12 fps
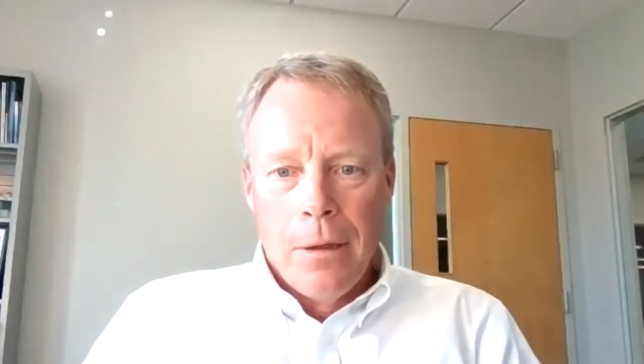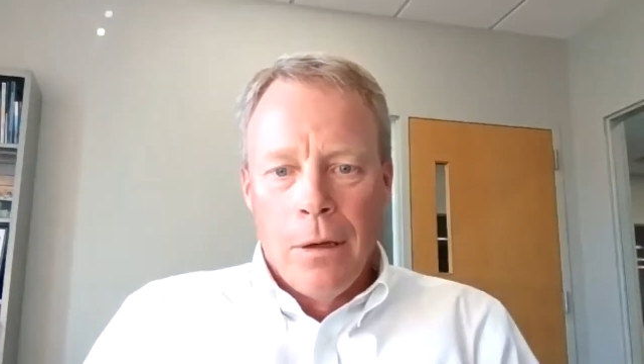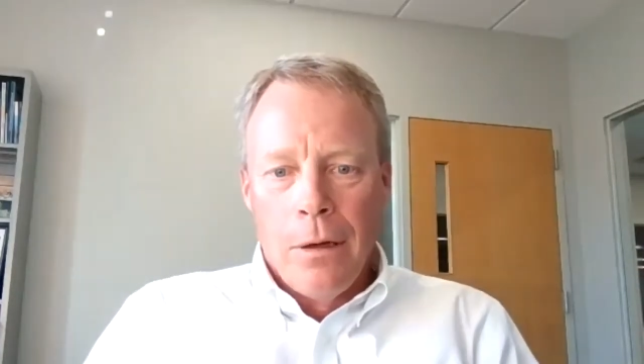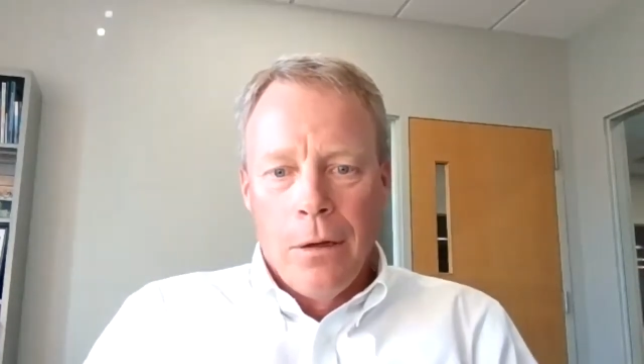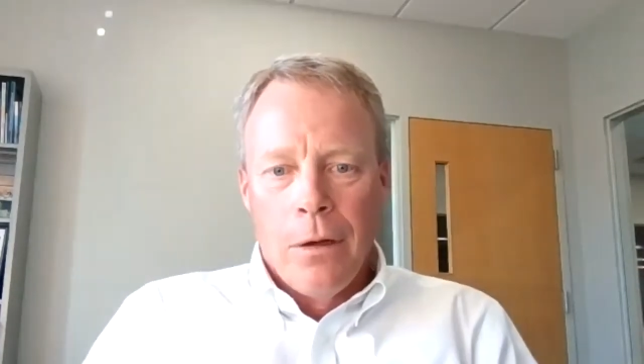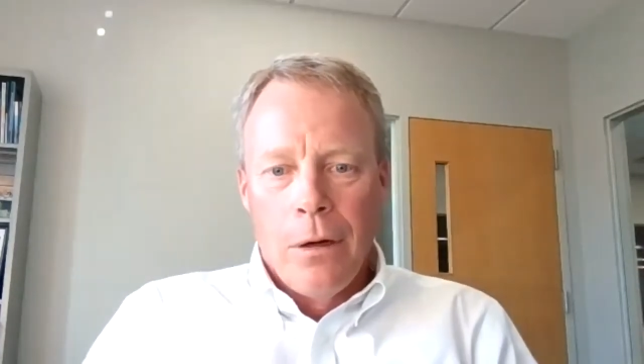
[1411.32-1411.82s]

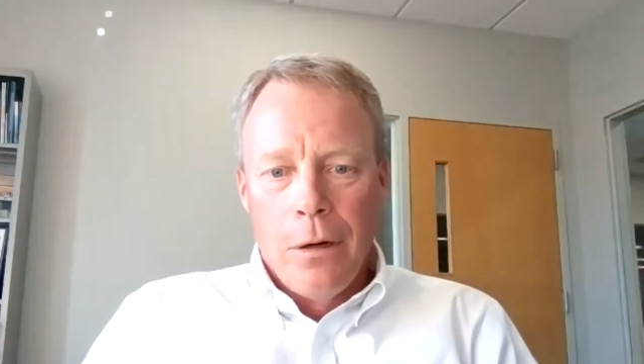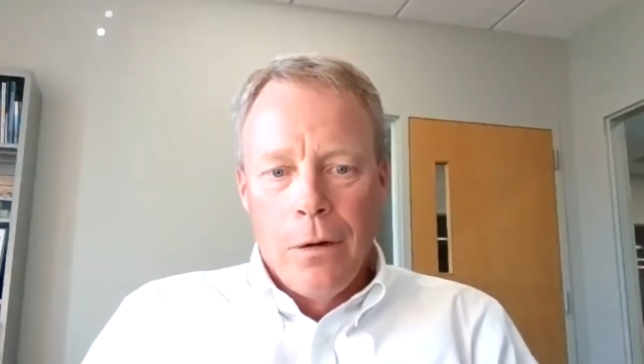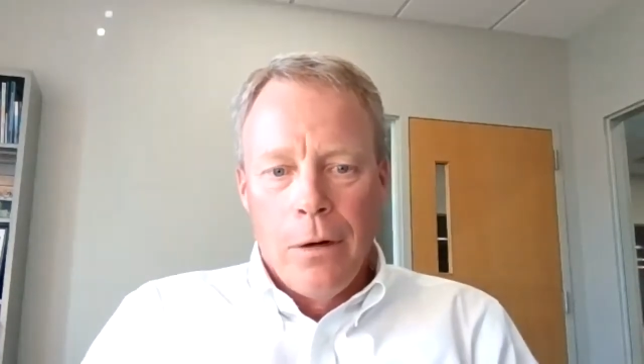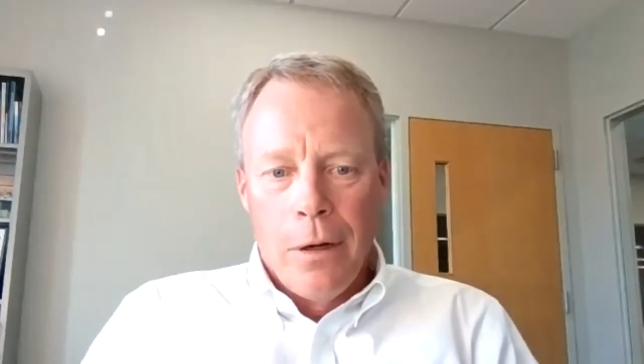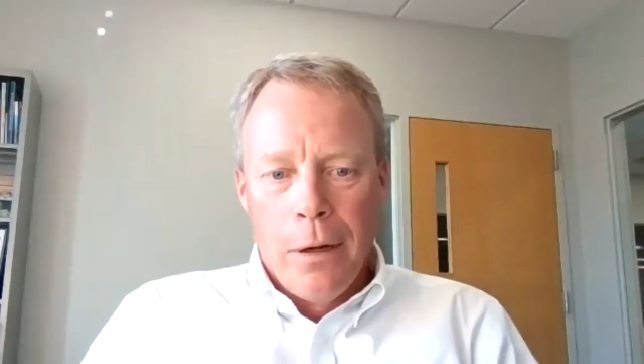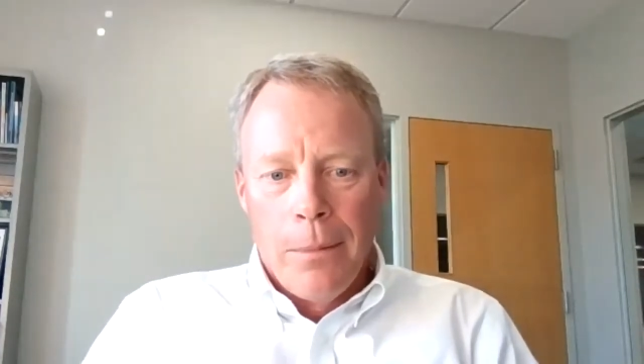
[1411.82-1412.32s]

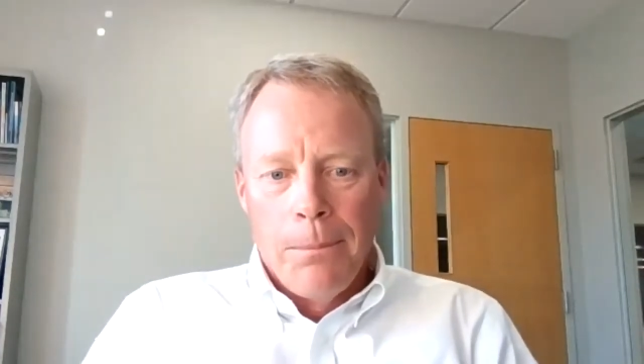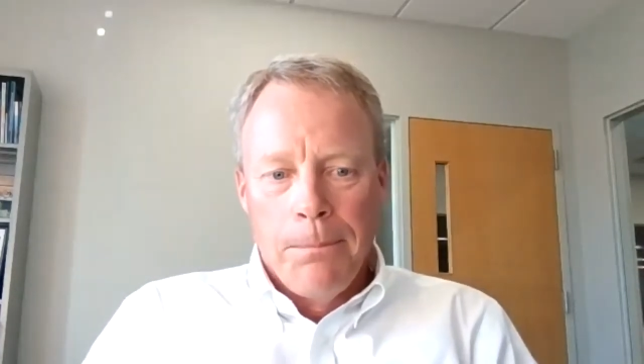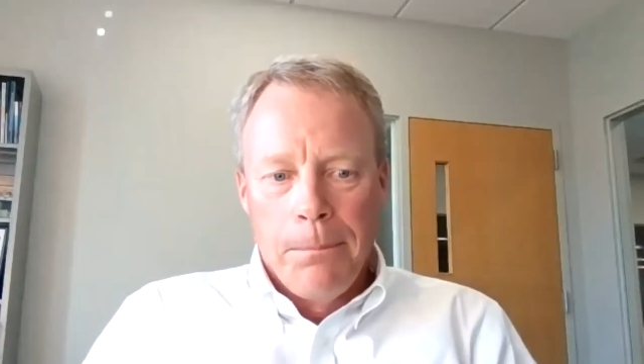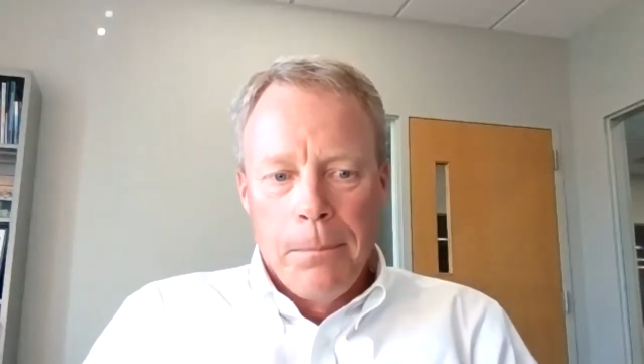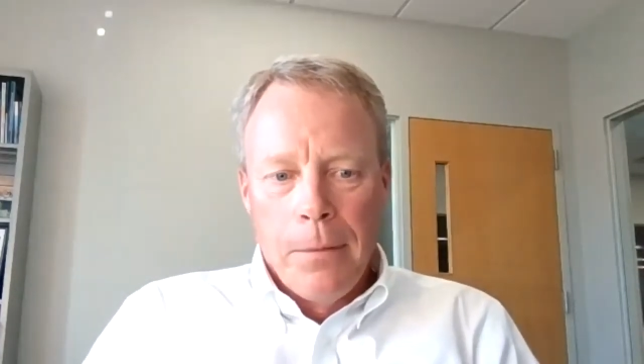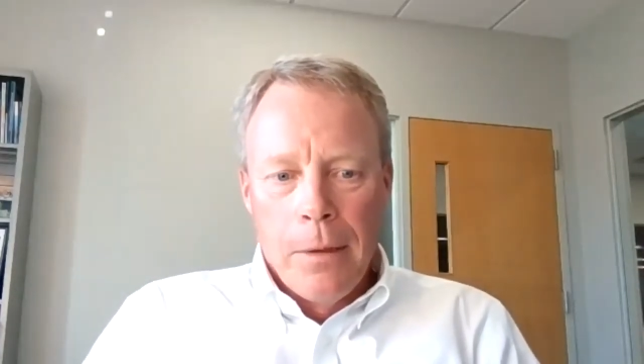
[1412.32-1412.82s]
They're
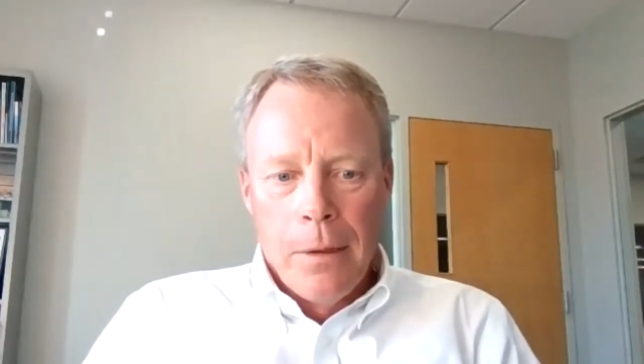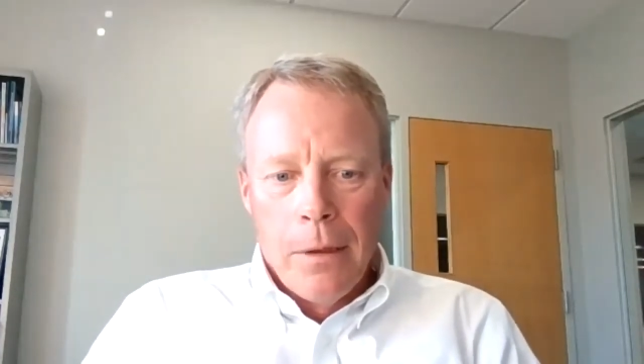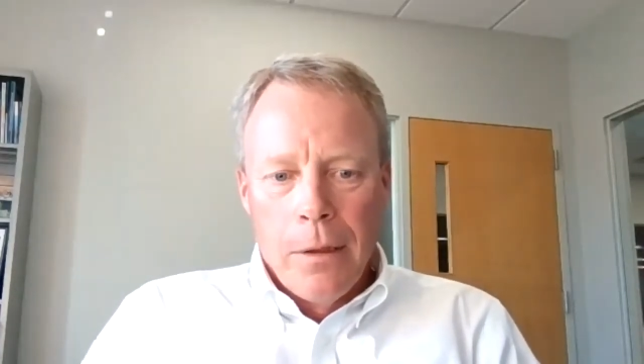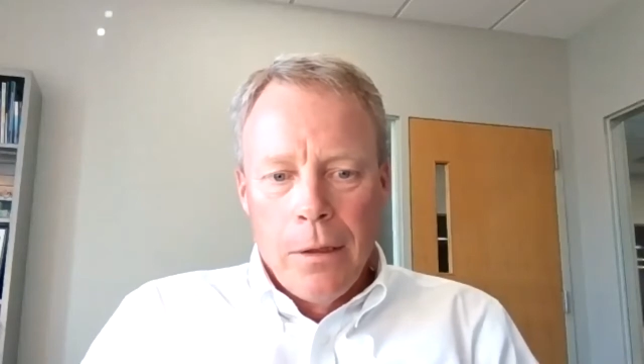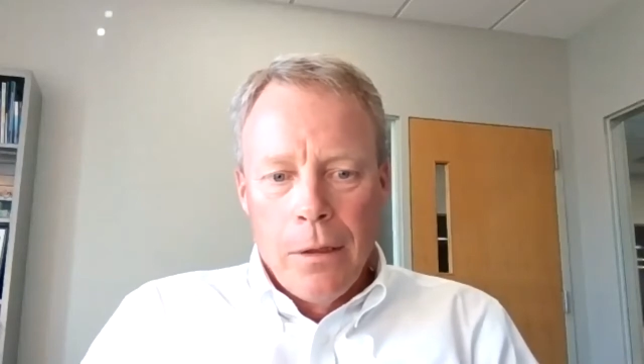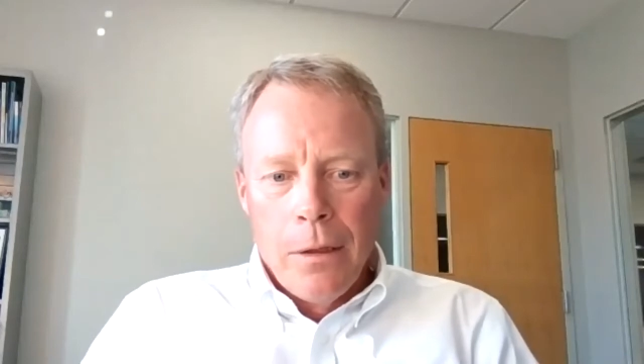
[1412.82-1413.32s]

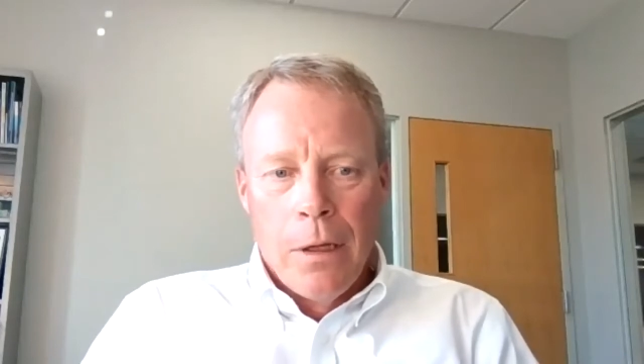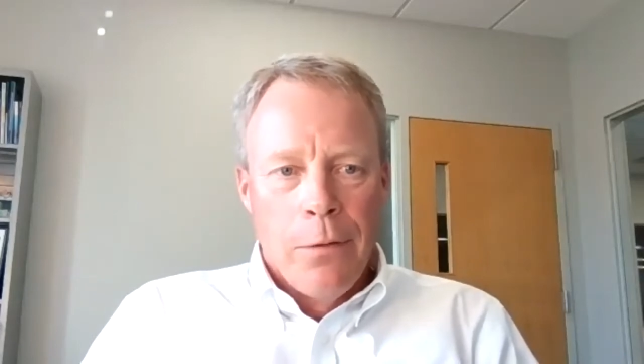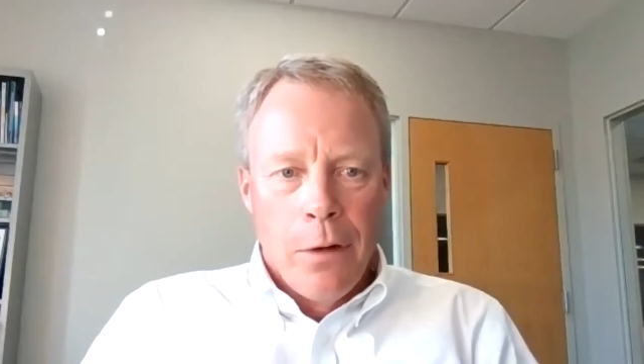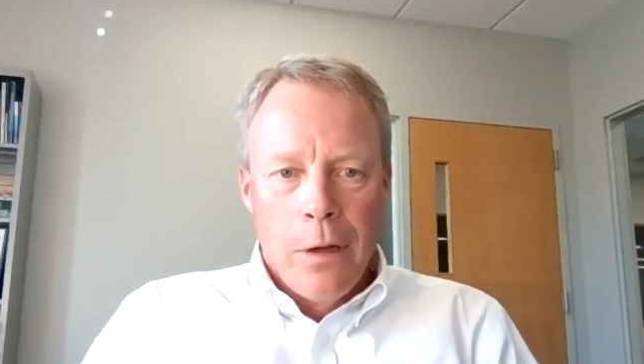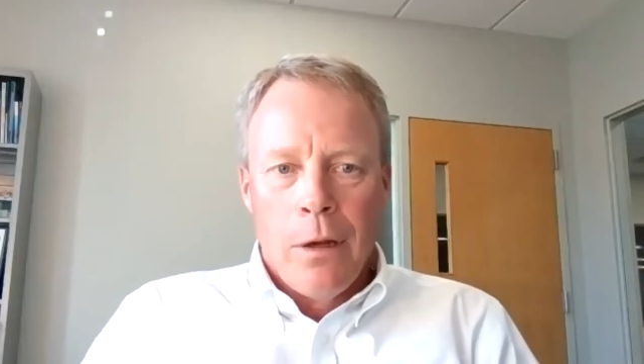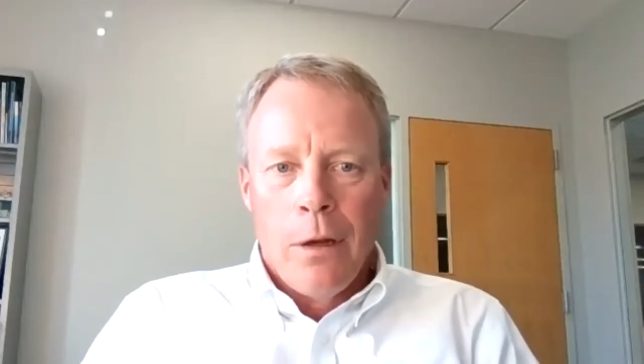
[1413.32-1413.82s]

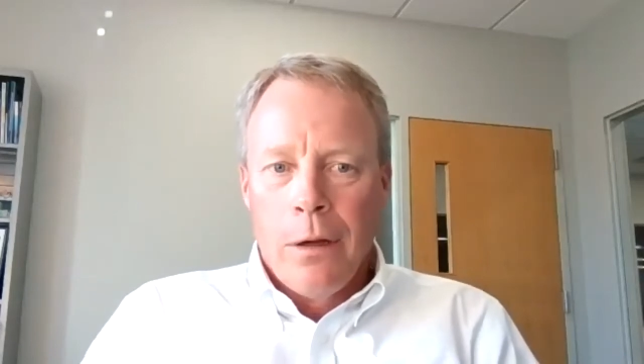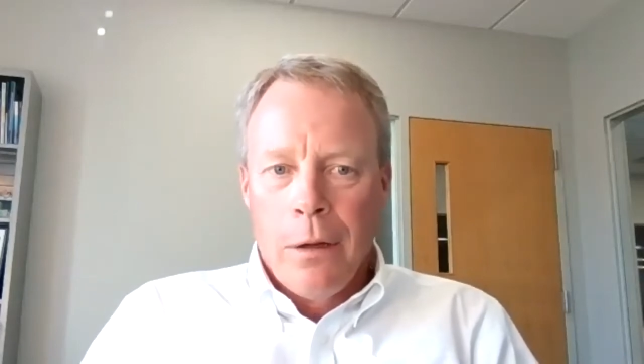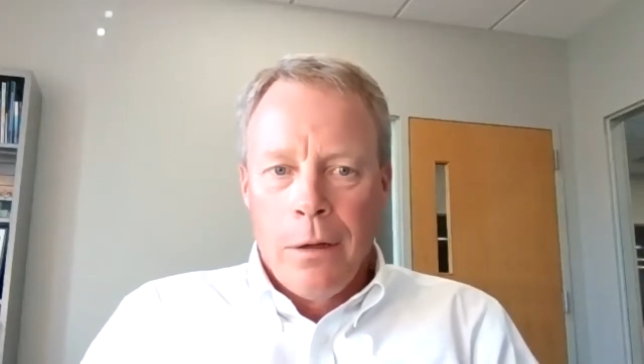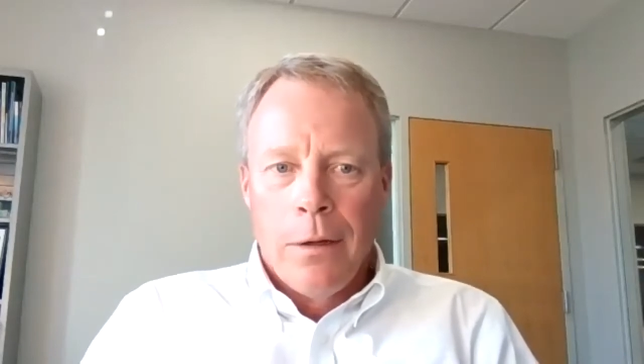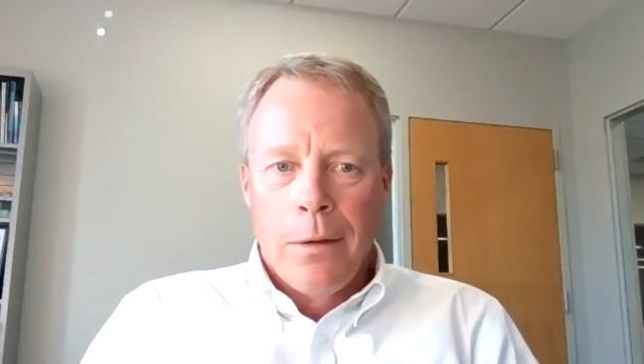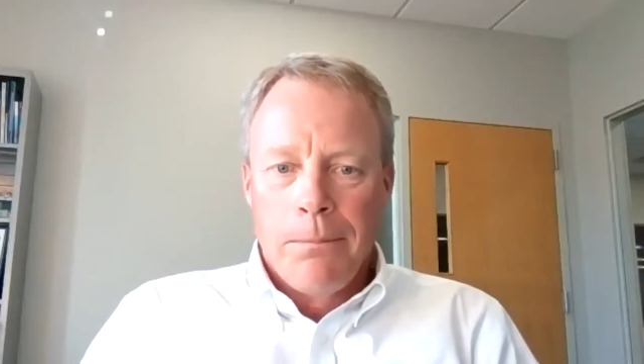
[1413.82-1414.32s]
given
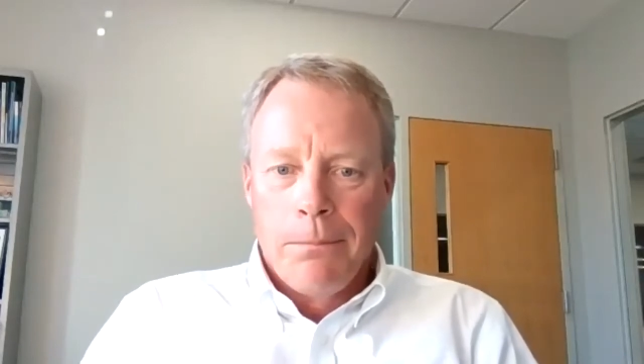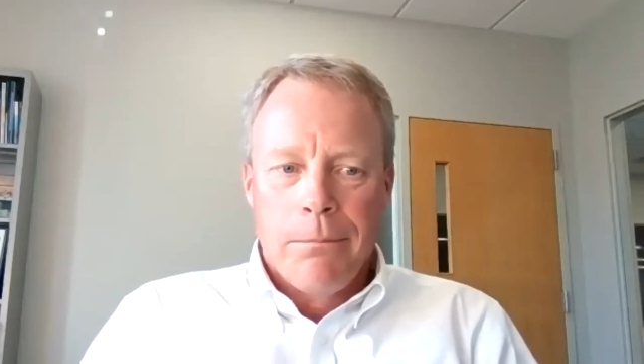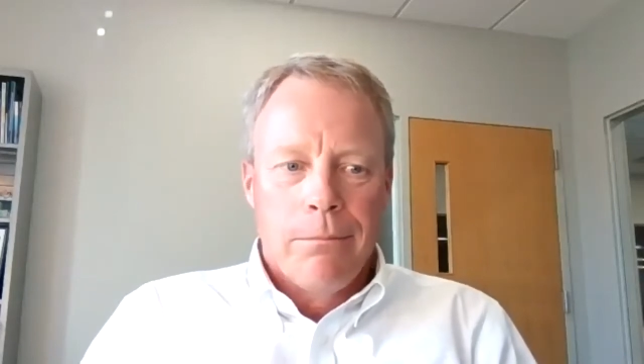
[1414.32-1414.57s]
a